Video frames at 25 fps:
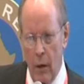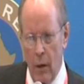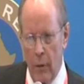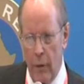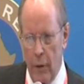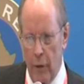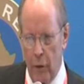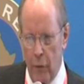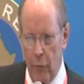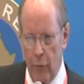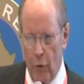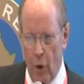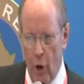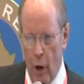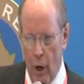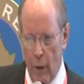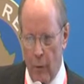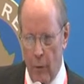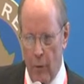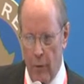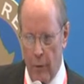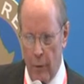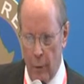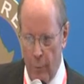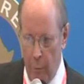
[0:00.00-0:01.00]
Then you've
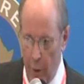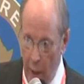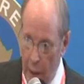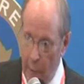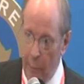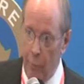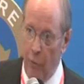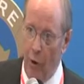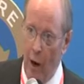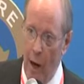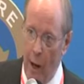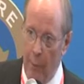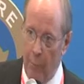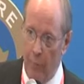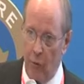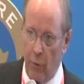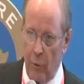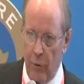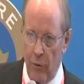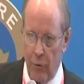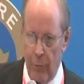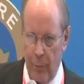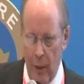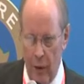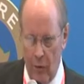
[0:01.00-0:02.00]
got the pipe rams,
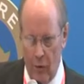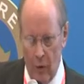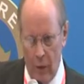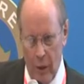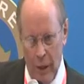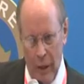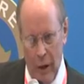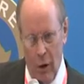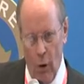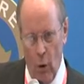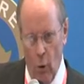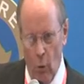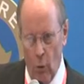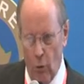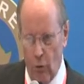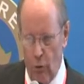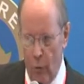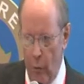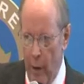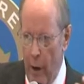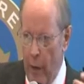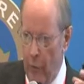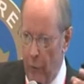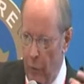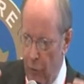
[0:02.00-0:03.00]
which basically close
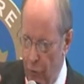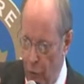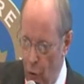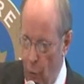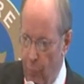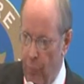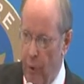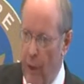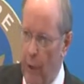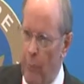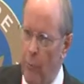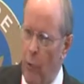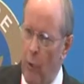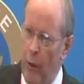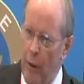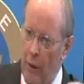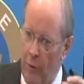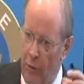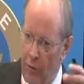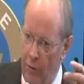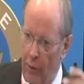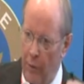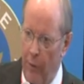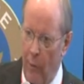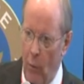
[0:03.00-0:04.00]
around the drill pipe when
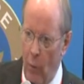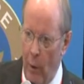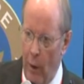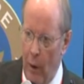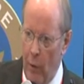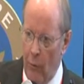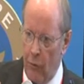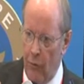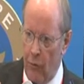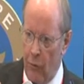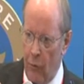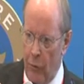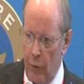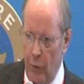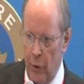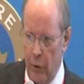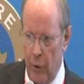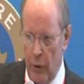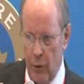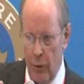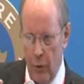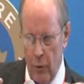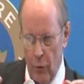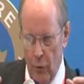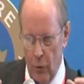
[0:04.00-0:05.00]
it's in the well, so that you
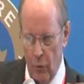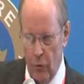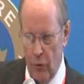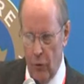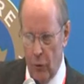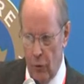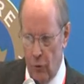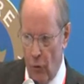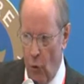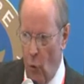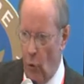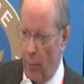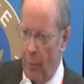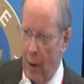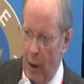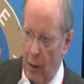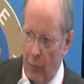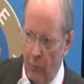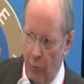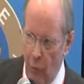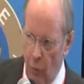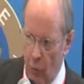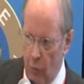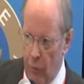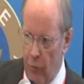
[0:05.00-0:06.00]
can use your choke
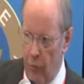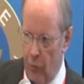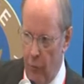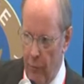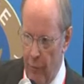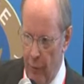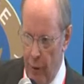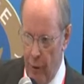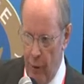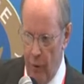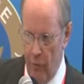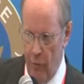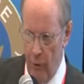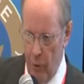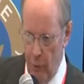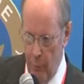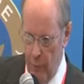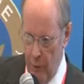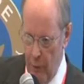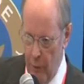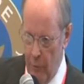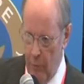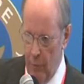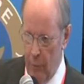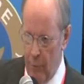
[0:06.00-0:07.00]
manifolds or various other
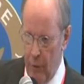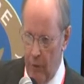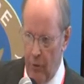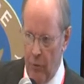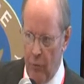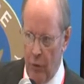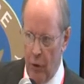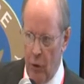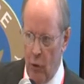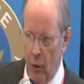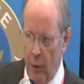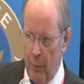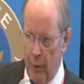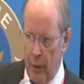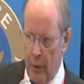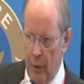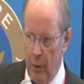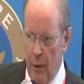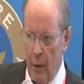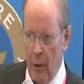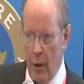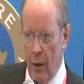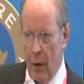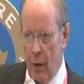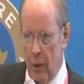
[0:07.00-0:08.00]
bits of
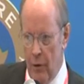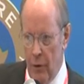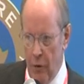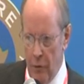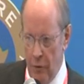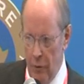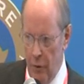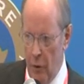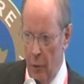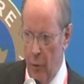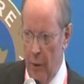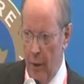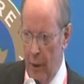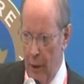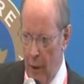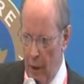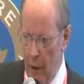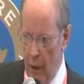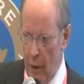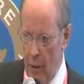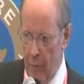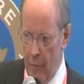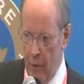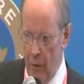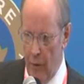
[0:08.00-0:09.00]
equipment to deal with any
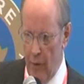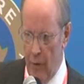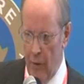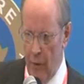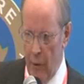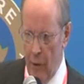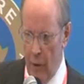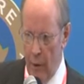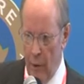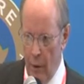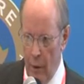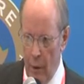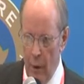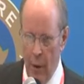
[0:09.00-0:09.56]
kind of incident.